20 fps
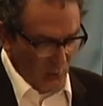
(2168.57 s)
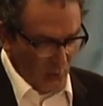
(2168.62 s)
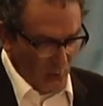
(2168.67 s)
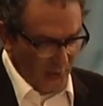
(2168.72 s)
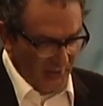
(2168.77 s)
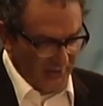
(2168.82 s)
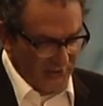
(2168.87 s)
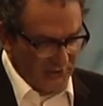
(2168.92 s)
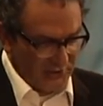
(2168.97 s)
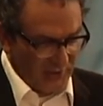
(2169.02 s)

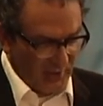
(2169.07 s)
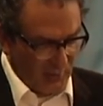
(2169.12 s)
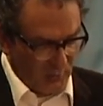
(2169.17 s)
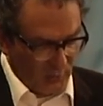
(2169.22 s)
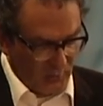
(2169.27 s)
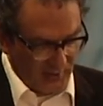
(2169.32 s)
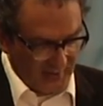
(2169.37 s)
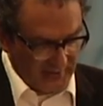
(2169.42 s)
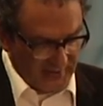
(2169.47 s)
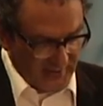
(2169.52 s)
which the
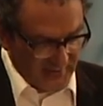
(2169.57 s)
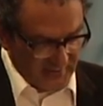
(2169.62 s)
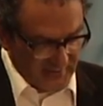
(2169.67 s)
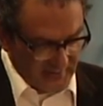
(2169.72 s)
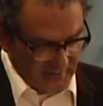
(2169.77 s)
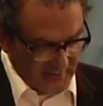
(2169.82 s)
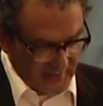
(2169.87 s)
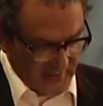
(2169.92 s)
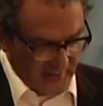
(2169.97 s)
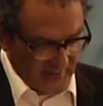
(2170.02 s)
whole
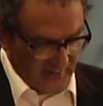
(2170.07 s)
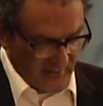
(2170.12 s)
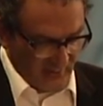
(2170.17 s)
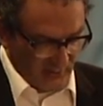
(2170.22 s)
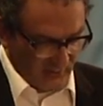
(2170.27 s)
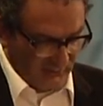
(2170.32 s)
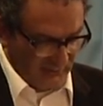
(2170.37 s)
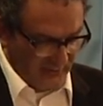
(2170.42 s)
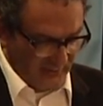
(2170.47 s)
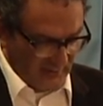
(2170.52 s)
identity
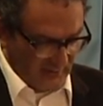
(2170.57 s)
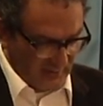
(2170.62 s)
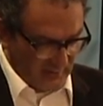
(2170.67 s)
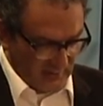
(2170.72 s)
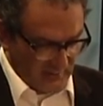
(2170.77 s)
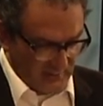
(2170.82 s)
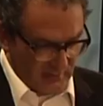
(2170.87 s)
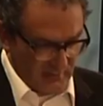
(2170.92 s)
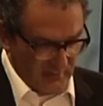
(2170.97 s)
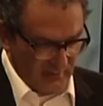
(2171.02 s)
of
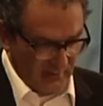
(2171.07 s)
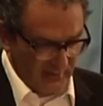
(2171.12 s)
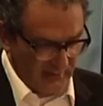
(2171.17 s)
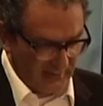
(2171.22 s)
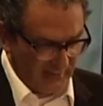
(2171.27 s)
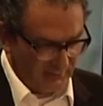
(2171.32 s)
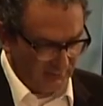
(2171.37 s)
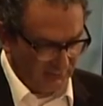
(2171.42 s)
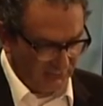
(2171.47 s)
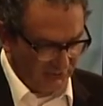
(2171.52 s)
England
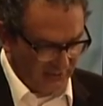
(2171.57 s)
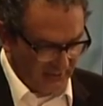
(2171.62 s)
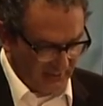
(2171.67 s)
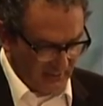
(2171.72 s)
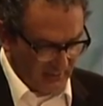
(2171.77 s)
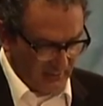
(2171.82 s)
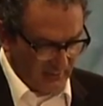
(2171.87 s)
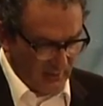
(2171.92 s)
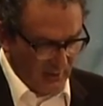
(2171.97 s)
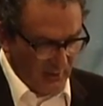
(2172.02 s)
and then
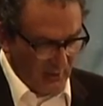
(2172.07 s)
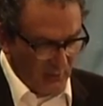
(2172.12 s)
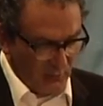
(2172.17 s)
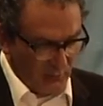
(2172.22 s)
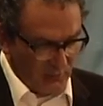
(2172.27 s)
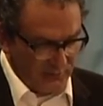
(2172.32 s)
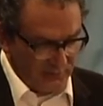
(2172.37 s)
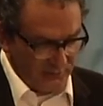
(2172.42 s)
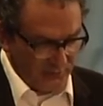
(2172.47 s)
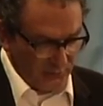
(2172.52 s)
Britain
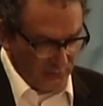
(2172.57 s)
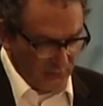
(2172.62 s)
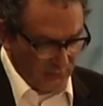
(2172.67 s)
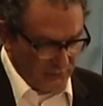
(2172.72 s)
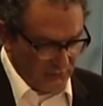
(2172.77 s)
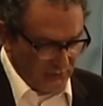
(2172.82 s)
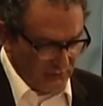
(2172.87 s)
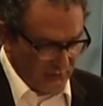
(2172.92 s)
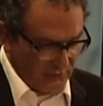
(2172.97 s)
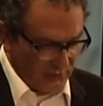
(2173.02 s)
was
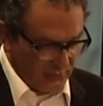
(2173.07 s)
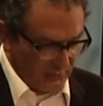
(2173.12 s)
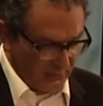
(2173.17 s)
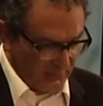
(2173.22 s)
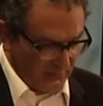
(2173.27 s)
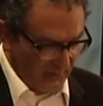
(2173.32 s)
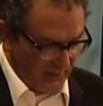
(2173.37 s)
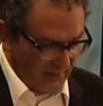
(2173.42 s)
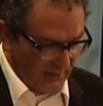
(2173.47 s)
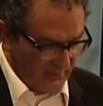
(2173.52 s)
forged to
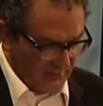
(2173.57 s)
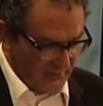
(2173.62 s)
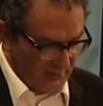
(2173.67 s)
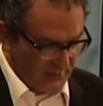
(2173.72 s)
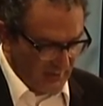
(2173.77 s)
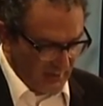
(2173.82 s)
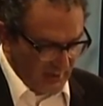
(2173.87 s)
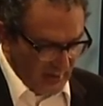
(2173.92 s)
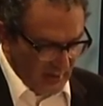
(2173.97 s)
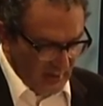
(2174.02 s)
oppose.